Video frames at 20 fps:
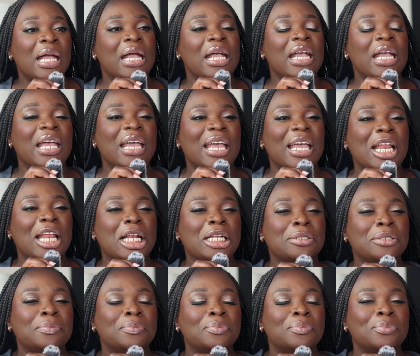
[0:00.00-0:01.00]
And
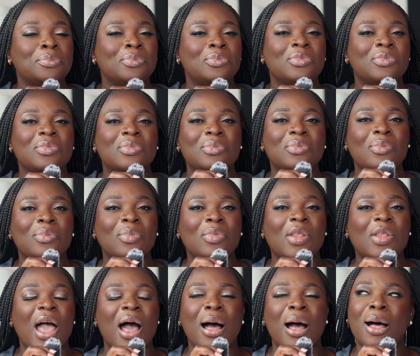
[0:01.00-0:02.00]

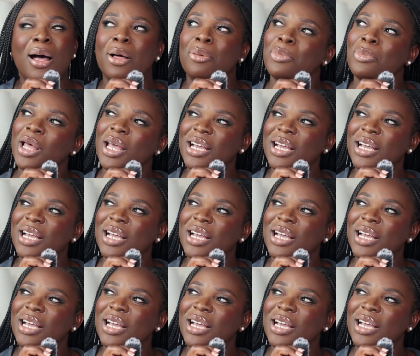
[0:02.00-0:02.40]
I